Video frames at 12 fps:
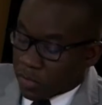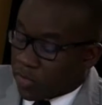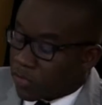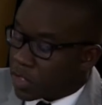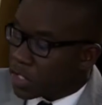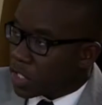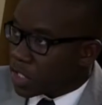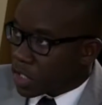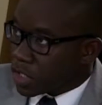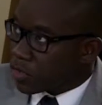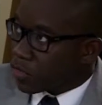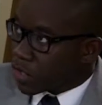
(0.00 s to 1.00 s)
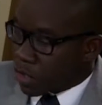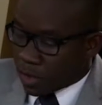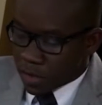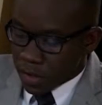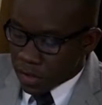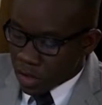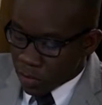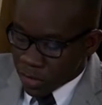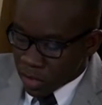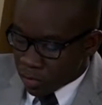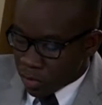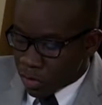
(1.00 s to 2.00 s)
of risk-adjusted returns, these
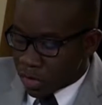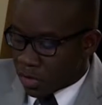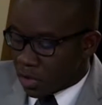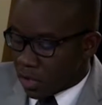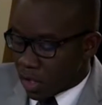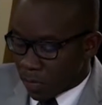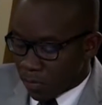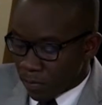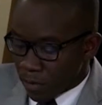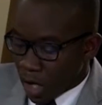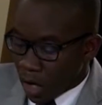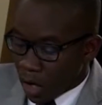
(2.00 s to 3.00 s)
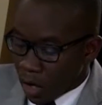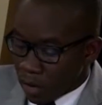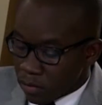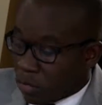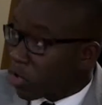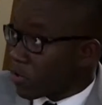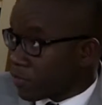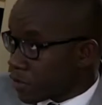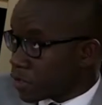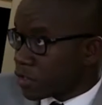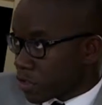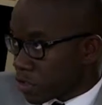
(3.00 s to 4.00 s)
top-down approaches are more
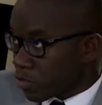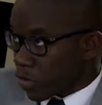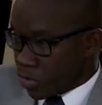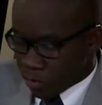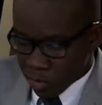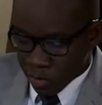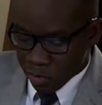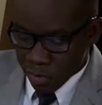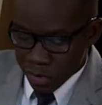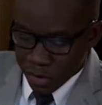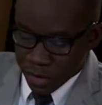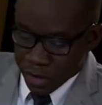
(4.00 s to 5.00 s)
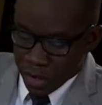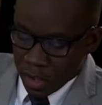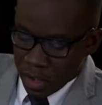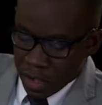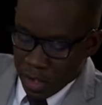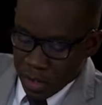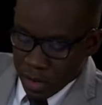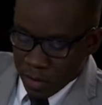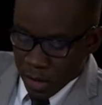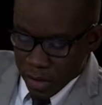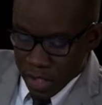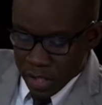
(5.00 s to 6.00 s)
efficient than the bottom-up approaches.
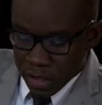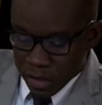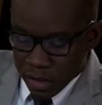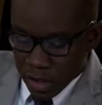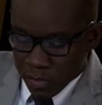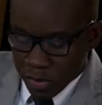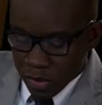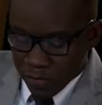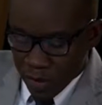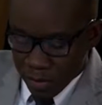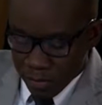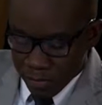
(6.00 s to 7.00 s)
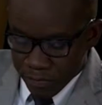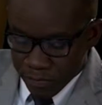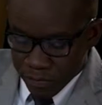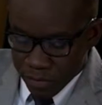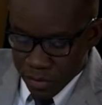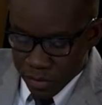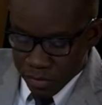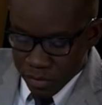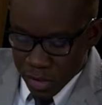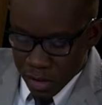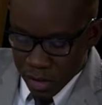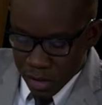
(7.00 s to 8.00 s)
But in terms of
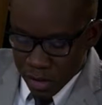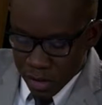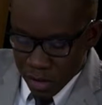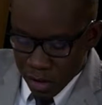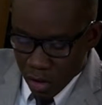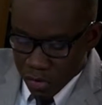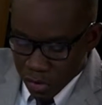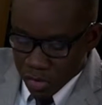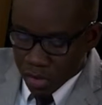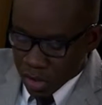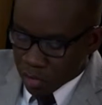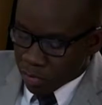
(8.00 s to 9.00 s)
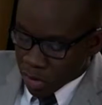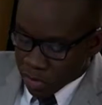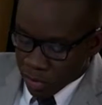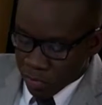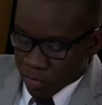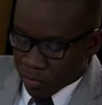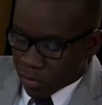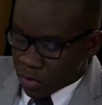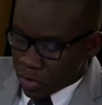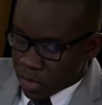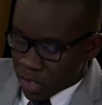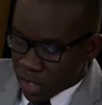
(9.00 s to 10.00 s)
the concentrated bottom-up
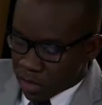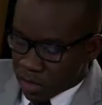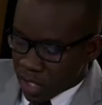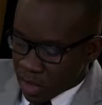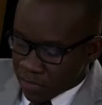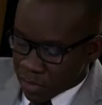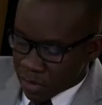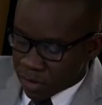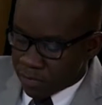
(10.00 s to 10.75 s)
approaches, they're